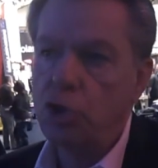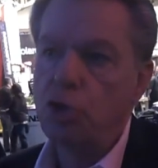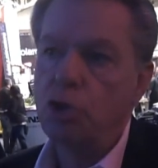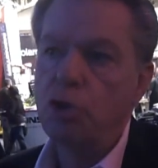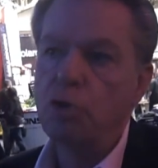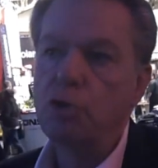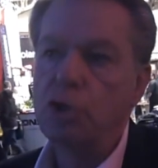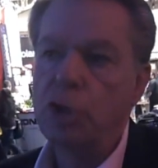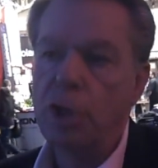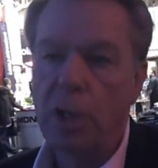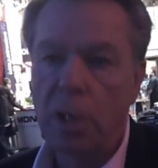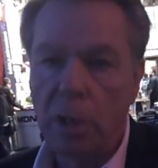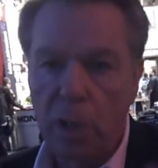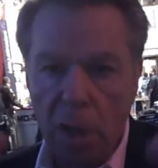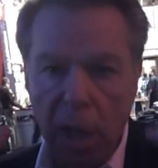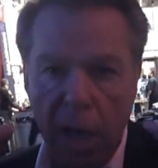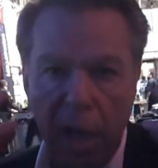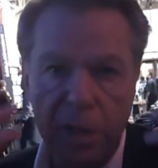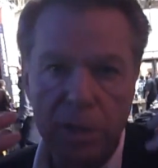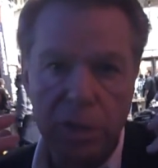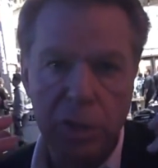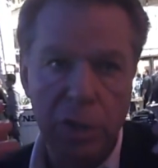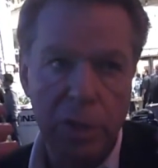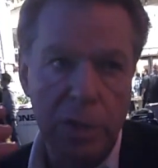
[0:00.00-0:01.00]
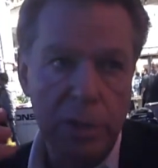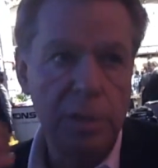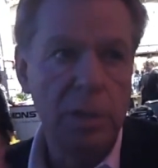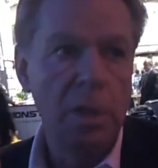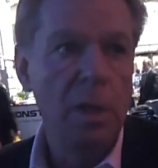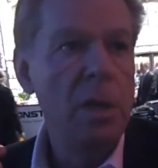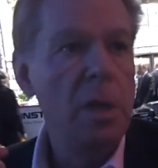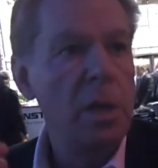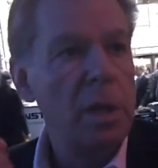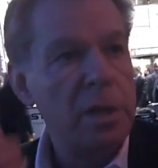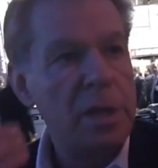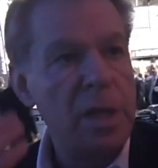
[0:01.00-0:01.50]
is using
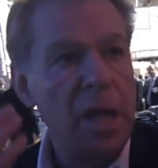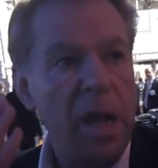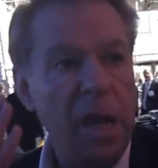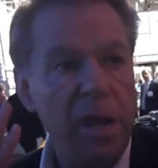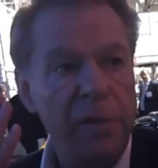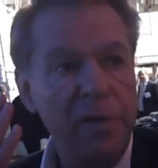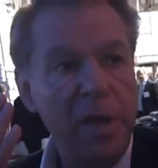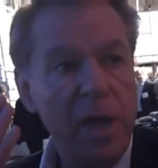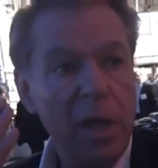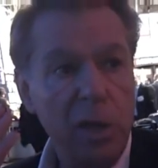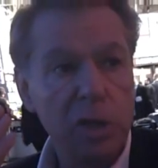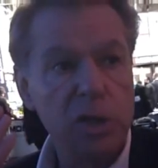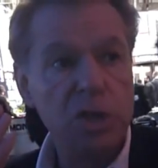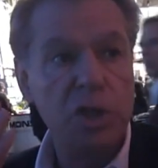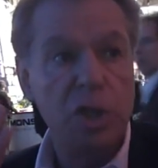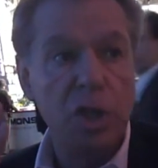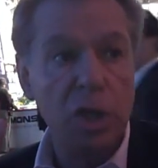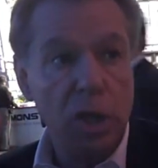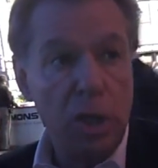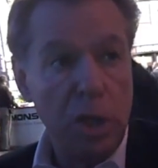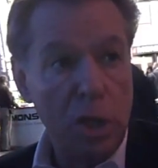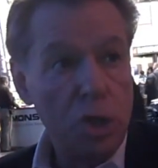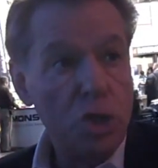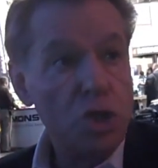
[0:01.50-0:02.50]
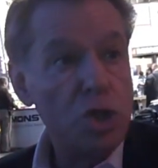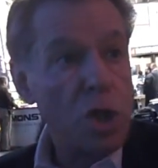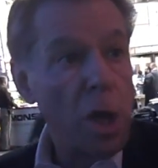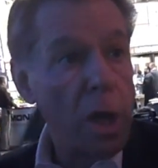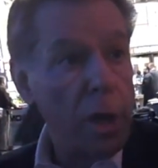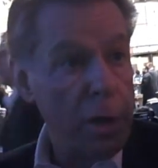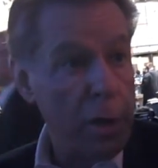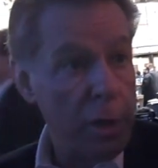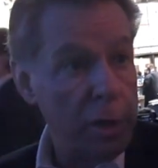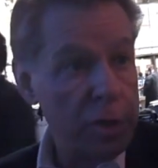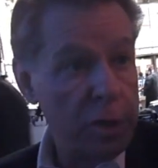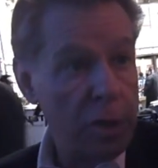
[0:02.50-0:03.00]
glasses that have LCD
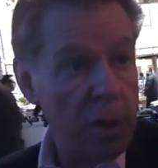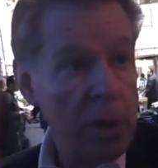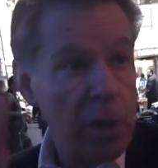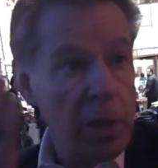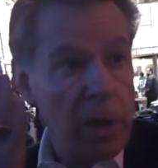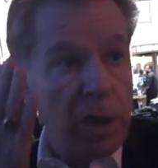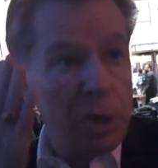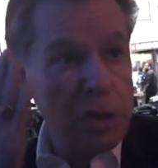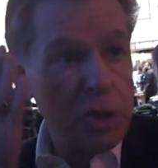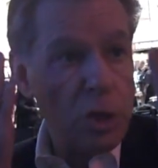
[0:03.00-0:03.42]
shutters.